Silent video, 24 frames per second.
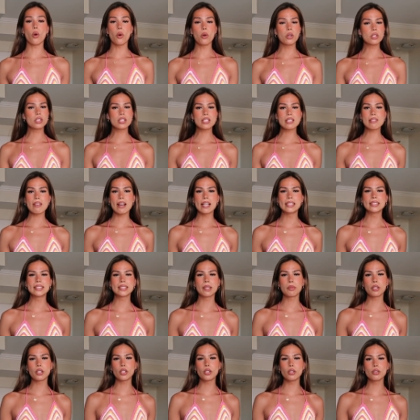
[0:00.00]
or just find
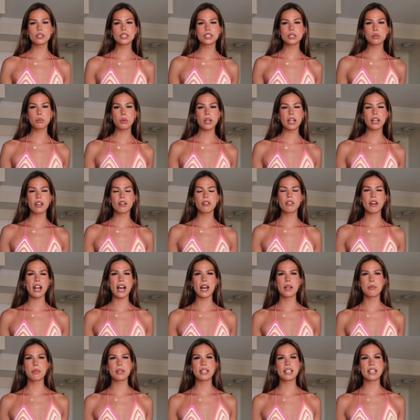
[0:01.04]
something cute to wear around